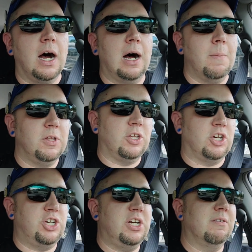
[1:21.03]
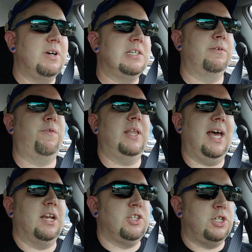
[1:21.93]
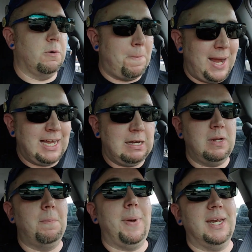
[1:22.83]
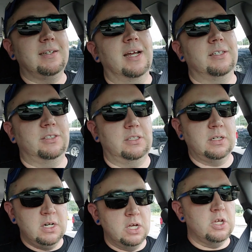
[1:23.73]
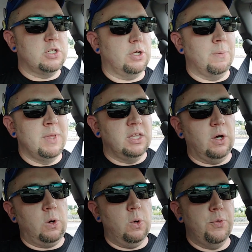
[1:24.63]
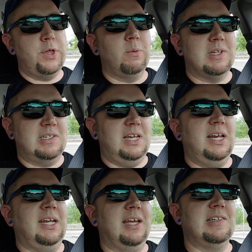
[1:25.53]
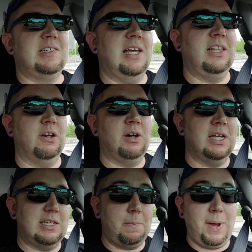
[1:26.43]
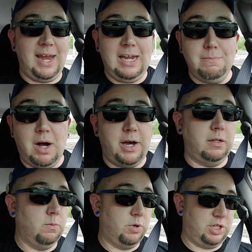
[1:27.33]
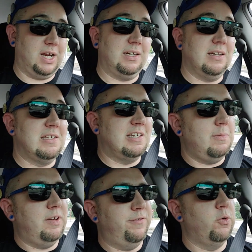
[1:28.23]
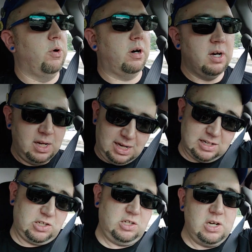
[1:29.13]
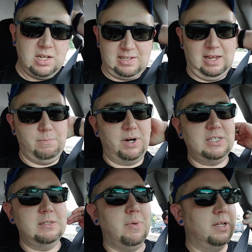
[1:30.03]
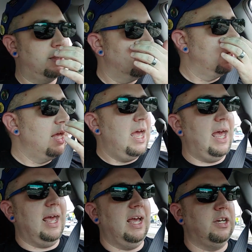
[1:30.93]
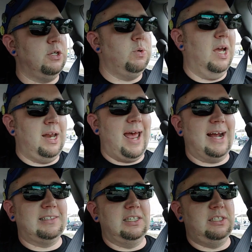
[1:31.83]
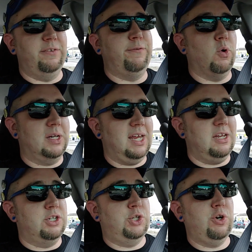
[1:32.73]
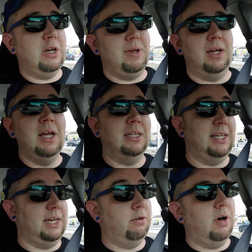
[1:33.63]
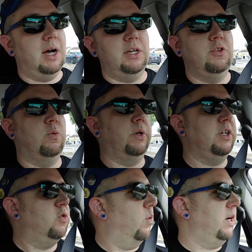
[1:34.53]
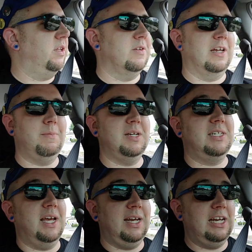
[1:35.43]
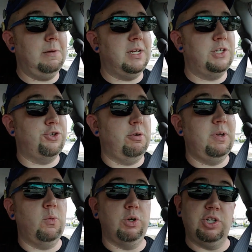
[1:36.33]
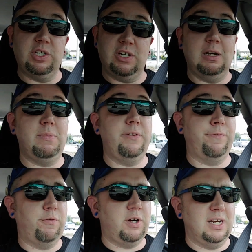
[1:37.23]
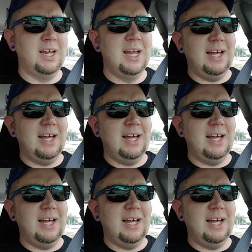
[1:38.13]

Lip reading: The sheer reason for that is you're paying to be a beta tester. So the whole thing with Stadia is that there is a pay model, which I did say before. It's $10 a month, and you get access to 4K streaming. Later on in 2020, there's going to be 1080p streaming, which is going to be free.